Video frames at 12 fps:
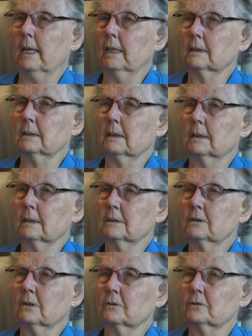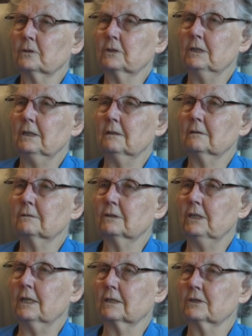And uh, so she,
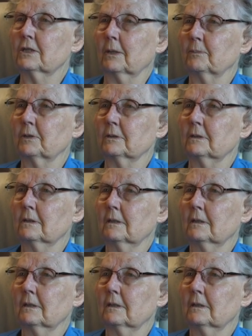she accepted